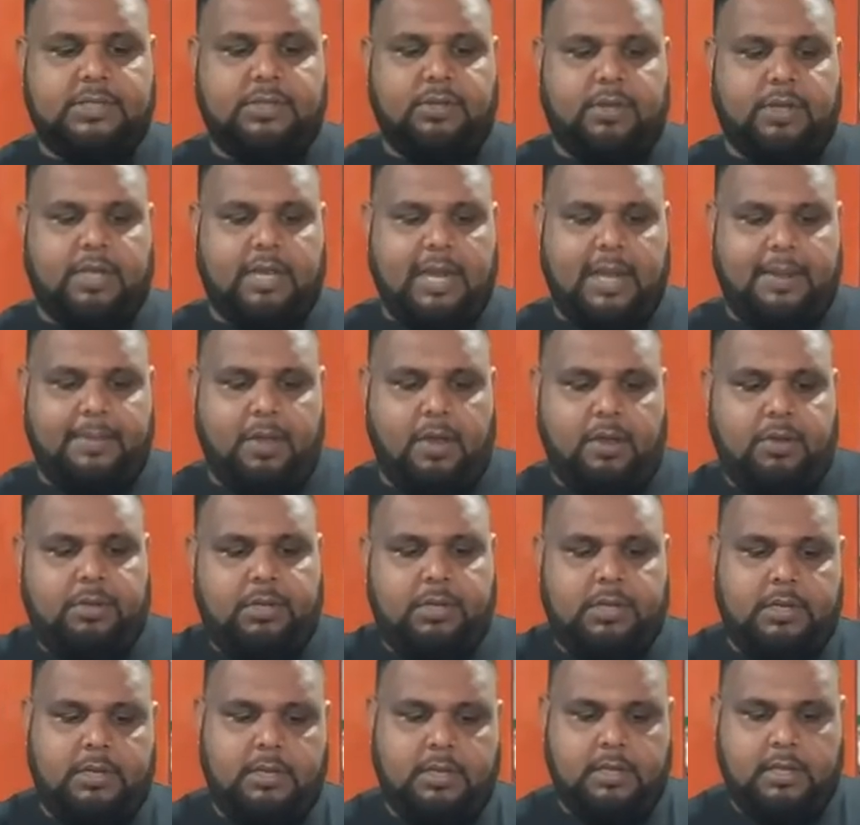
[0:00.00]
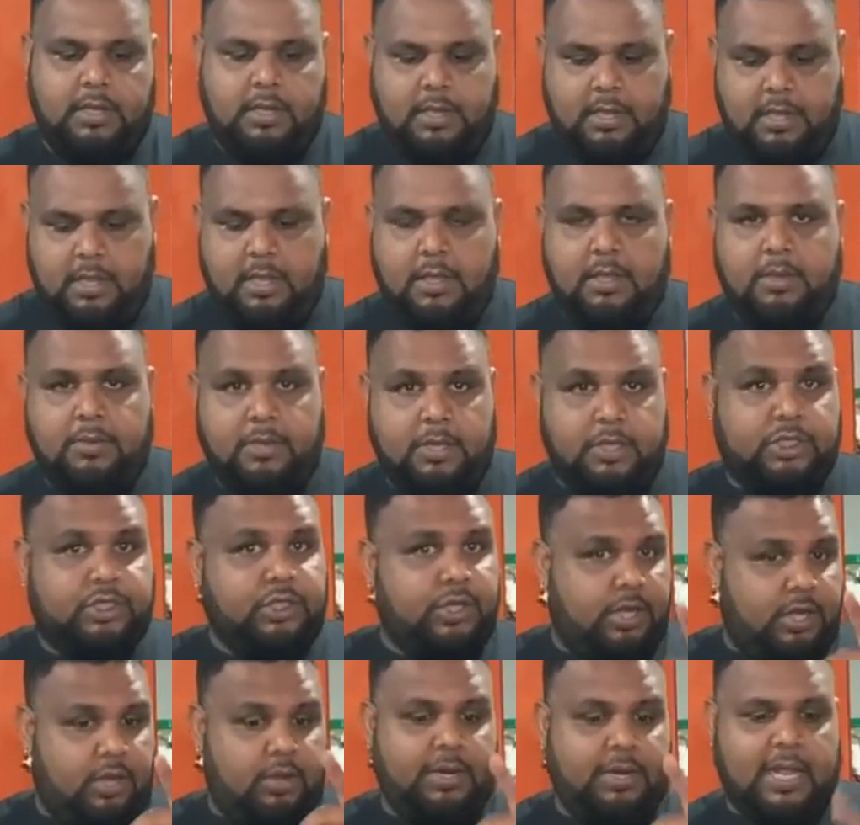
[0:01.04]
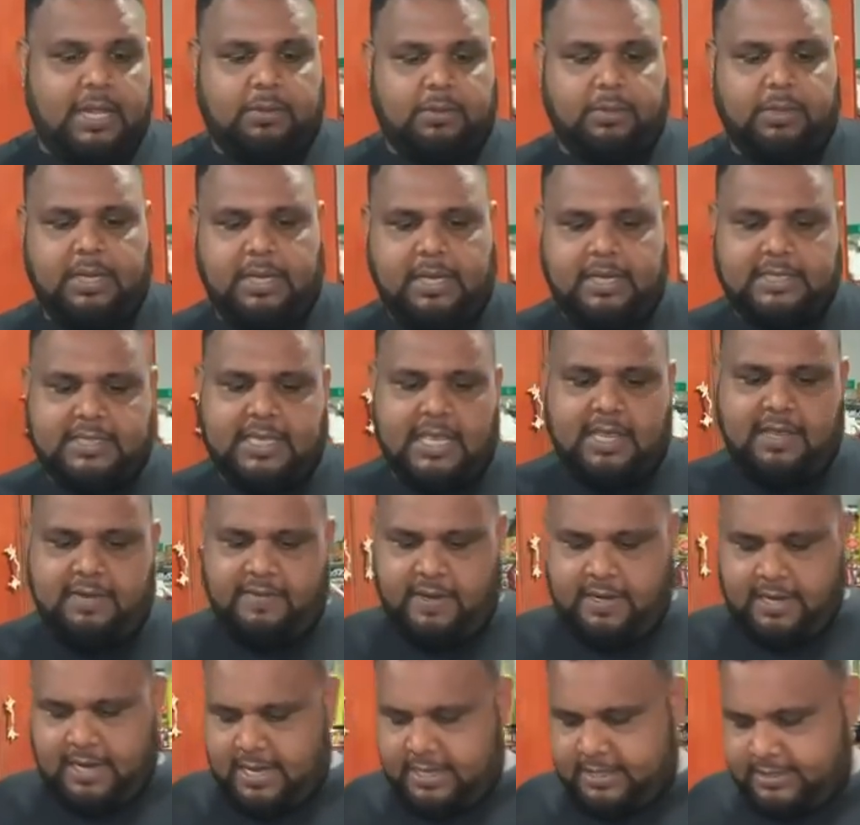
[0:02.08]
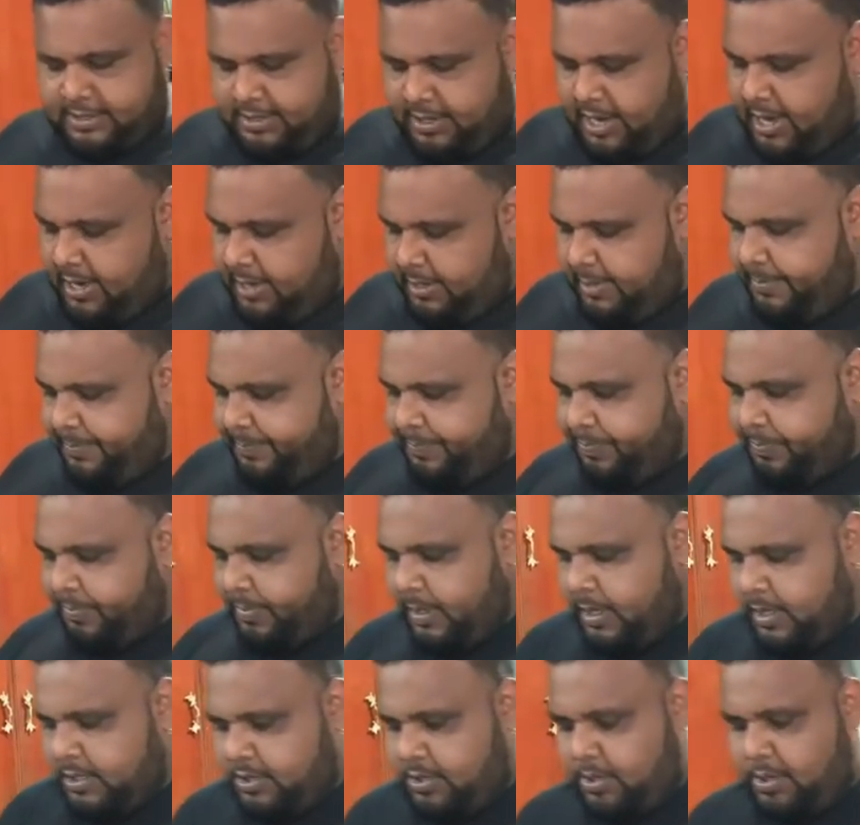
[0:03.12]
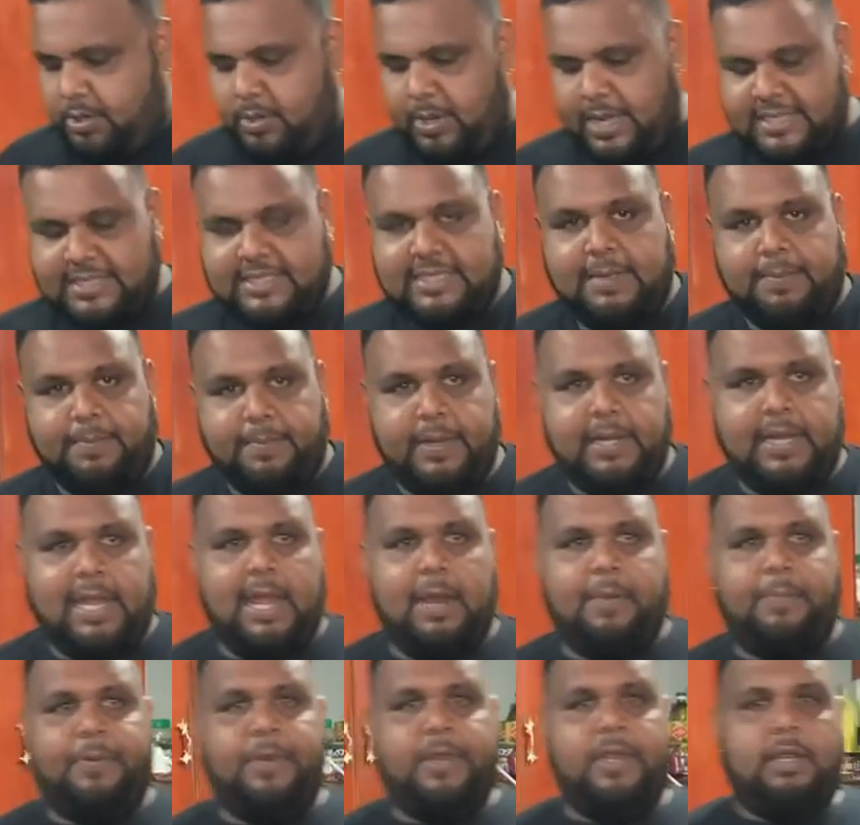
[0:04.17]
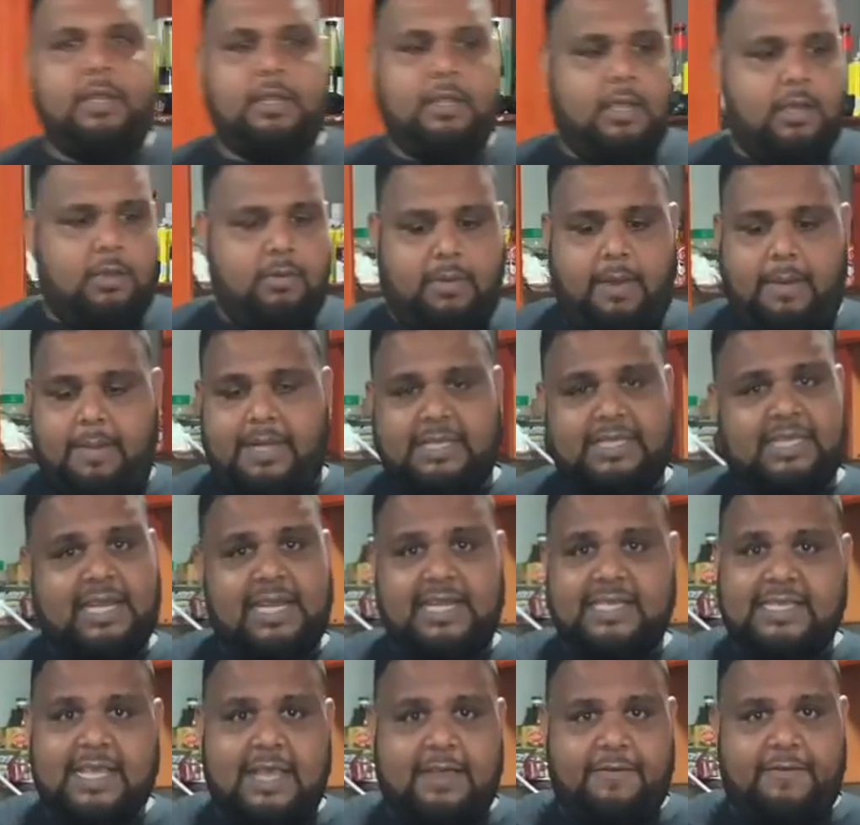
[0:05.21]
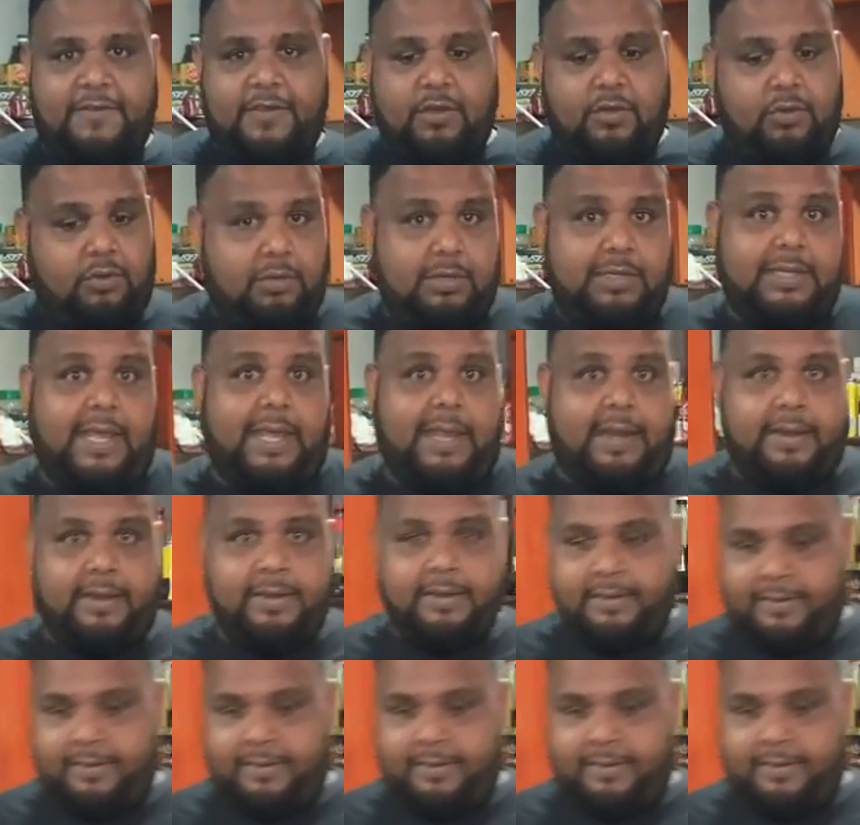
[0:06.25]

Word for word: talking about. We'll show you how that will do this evening, guys, right? So it do a simple dance pray. Mama said that's a few, ten.